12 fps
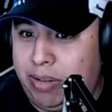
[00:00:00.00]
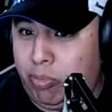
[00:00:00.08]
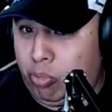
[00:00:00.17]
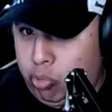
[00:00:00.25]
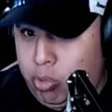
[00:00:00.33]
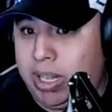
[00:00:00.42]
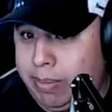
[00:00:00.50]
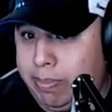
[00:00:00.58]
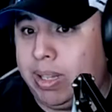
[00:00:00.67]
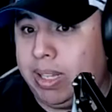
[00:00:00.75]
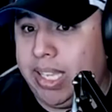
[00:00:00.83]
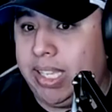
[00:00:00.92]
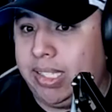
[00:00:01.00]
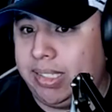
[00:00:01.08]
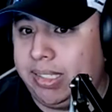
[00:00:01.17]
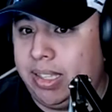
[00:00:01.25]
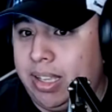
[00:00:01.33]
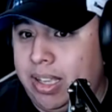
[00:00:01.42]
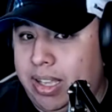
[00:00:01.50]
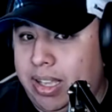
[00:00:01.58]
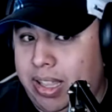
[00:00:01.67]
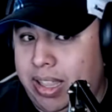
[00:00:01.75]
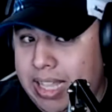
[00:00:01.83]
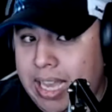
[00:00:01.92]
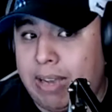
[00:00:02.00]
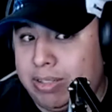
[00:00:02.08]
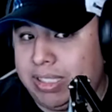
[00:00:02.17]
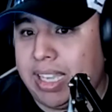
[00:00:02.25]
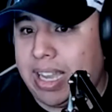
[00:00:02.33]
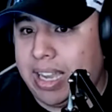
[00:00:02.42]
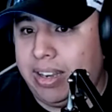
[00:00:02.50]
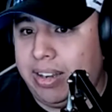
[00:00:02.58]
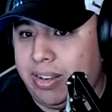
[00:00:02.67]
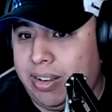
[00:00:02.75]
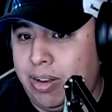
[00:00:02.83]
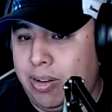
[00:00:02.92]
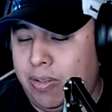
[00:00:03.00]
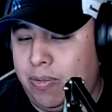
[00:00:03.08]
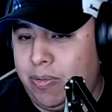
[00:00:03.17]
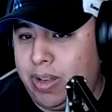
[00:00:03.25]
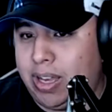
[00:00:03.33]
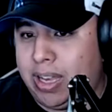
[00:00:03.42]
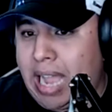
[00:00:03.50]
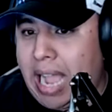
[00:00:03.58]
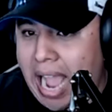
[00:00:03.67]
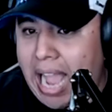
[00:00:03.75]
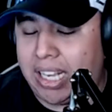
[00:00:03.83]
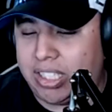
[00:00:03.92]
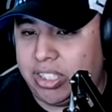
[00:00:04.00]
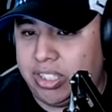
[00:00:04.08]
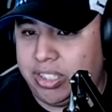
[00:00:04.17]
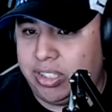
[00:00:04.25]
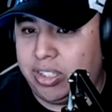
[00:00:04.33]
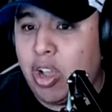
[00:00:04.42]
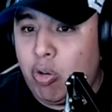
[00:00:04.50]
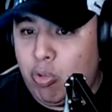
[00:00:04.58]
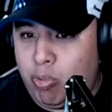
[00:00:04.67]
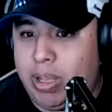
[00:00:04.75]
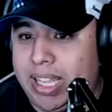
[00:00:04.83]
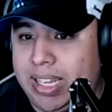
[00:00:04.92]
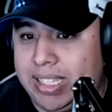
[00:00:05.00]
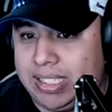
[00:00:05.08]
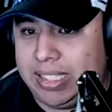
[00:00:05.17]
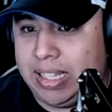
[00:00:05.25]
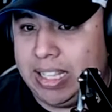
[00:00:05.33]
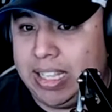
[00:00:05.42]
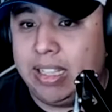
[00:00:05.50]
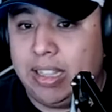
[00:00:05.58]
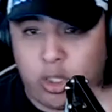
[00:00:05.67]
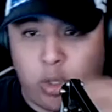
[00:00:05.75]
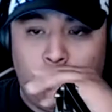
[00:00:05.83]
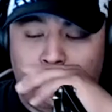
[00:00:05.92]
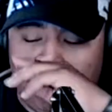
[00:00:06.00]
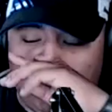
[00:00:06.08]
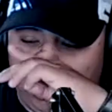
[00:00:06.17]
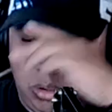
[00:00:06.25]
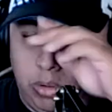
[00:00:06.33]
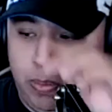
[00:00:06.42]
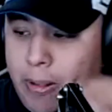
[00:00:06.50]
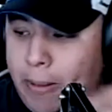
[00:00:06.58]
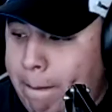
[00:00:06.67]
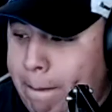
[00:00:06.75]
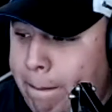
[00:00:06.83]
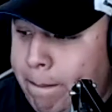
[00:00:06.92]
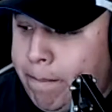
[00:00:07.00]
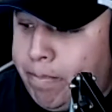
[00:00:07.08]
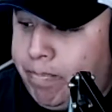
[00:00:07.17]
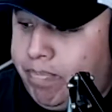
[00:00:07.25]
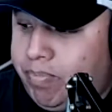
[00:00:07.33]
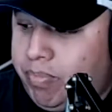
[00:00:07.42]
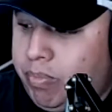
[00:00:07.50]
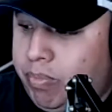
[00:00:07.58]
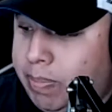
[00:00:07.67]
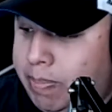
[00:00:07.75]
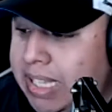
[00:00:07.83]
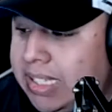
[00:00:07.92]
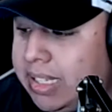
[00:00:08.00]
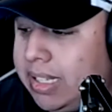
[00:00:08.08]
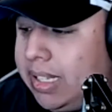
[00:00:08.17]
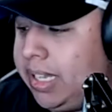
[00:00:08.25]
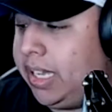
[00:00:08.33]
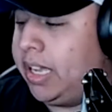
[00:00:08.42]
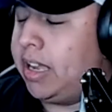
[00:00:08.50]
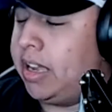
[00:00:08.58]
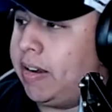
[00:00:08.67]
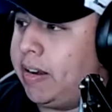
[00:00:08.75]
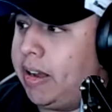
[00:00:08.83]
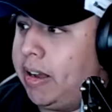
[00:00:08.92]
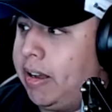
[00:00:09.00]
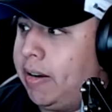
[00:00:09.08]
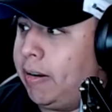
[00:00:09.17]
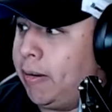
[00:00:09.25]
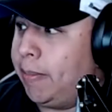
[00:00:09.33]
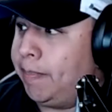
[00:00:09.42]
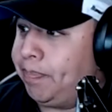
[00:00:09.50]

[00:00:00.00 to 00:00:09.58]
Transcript: really police those kind of actions within the supporters group. But basically, um,